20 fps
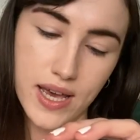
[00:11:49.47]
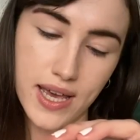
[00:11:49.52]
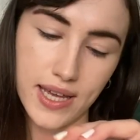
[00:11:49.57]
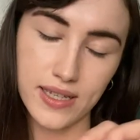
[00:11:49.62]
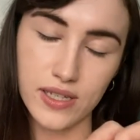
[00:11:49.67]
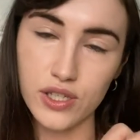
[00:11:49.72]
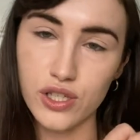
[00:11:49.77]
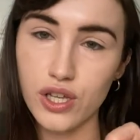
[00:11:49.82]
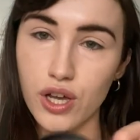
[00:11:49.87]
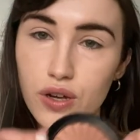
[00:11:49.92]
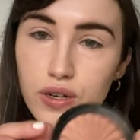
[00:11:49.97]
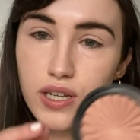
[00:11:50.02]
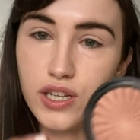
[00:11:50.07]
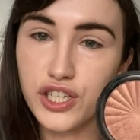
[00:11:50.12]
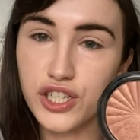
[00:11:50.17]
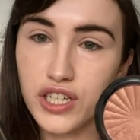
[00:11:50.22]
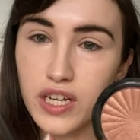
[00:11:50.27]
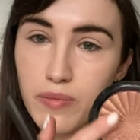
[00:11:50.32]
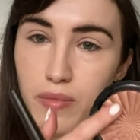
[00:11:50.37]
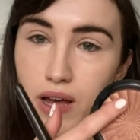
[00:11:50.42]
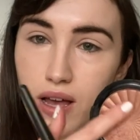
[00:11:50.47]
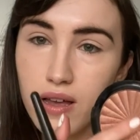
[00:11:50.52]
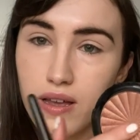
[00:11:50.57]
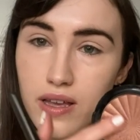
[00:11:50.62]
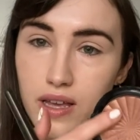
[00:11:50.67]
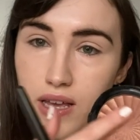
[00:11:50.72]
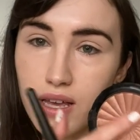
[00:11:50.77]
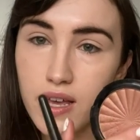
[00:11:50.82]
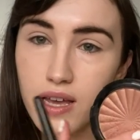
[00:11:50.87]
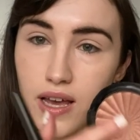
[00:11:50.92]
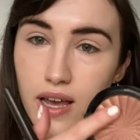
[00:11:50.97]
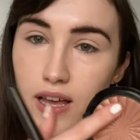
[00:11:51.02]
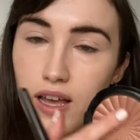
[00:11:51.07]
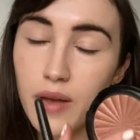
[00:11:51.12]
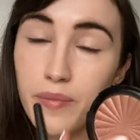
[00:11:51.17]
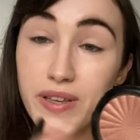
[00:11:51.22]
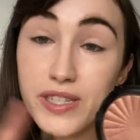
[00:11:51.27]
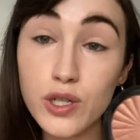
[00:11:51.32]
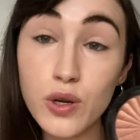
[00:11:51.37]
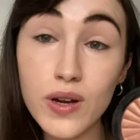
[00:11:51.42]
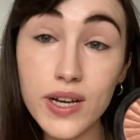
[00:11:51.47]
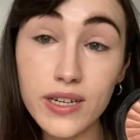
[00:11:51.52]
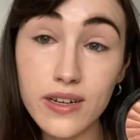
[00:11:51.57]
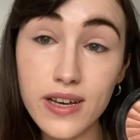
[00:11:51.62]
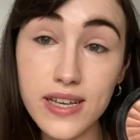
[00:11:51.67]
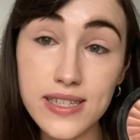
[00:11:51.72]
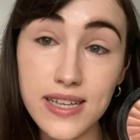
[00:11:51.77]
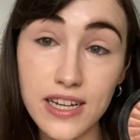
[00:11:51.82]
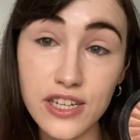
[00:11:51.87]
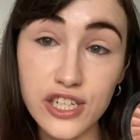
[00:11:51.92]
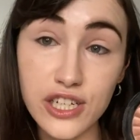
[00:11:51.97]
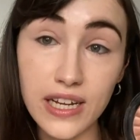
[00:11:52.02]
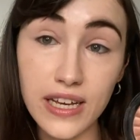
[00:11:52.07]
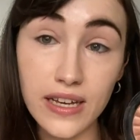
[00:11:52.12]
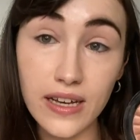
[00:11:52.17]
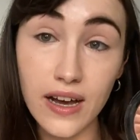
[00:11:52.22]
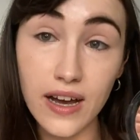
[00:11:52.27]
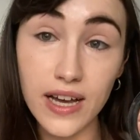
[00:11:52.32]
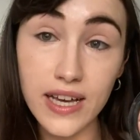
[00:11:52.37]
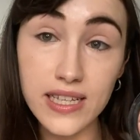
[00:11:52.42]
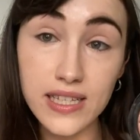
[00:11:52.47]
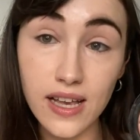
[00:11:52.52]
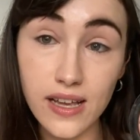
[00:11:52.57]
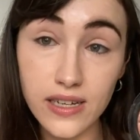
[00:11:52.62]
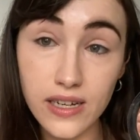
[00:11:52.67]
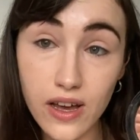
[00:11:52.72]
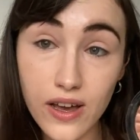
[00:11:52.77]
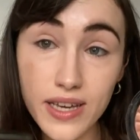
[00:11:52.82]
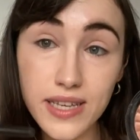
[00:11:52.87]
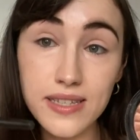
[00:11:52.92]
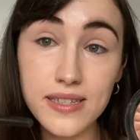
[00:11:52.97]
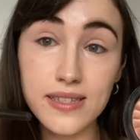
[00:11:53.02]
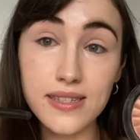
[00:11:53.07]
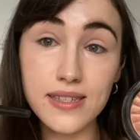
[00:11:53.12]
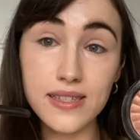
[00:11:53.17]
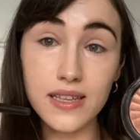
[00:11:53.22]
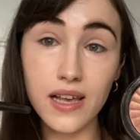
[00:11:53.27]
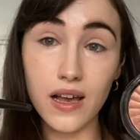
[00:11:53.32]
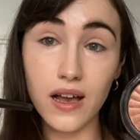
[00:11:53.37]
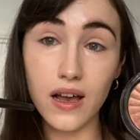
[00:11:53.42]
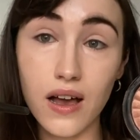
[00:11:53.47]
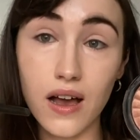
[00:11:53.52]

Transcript: in Solar Shimmer. It's quite nice actually. It's a nice